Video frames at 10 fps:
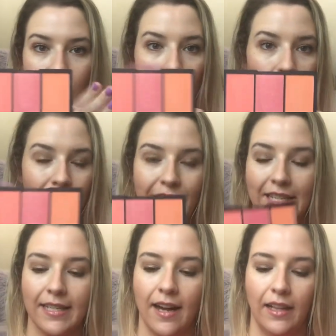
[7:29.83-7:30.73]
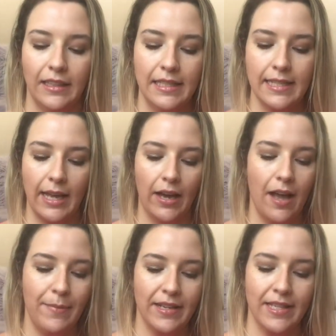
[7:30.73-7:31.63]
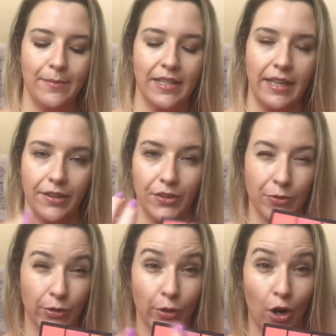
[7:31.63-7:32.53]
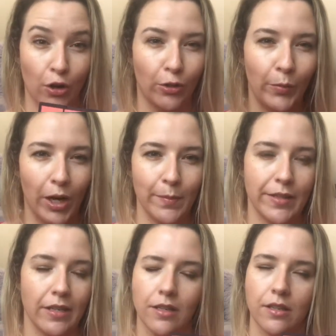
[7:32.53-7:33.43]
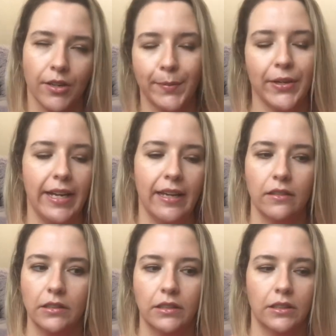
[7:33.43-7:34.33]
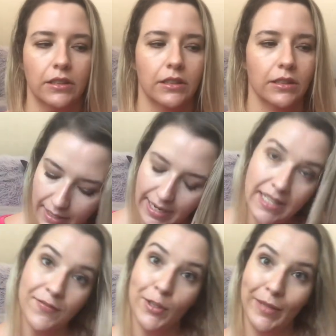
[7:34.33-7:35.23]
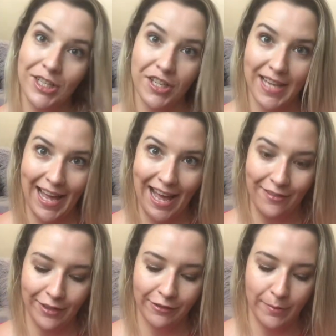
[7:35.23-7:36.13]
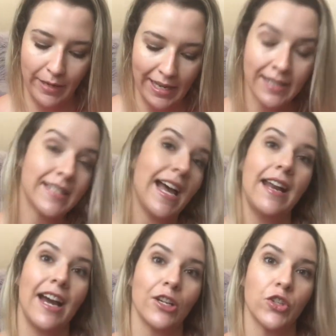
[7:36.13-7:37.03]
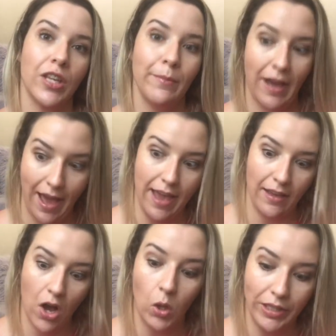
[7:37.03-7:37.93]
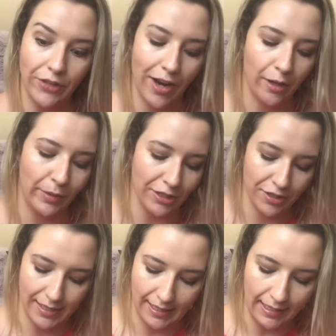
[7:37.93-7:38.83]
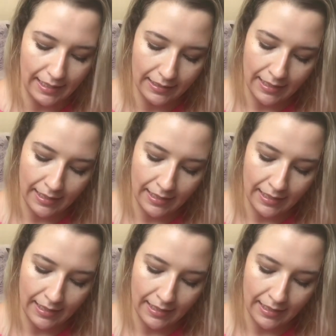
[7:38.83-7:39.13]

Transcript: All of these colors, like, I mix them together, those real coral pops, they're so pretty. Ooh. The next four blushes I have are from NYX, and actually my holy grail blush is in here.